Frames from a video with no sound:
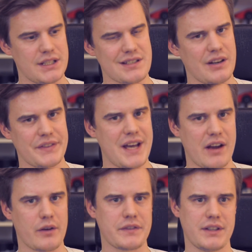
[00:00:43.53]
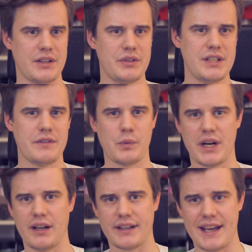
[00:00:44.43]
It's not that often that you give
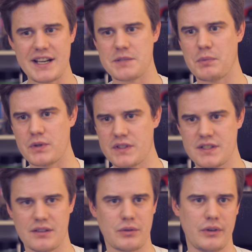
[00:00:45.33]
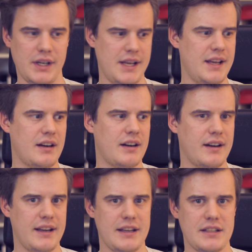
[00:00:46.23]
away like an Xbox or
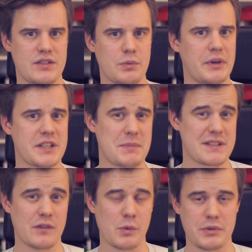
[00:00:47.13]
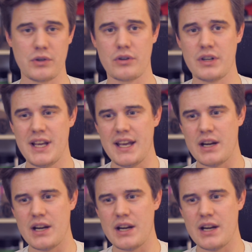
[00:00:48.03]
a super expensive computer.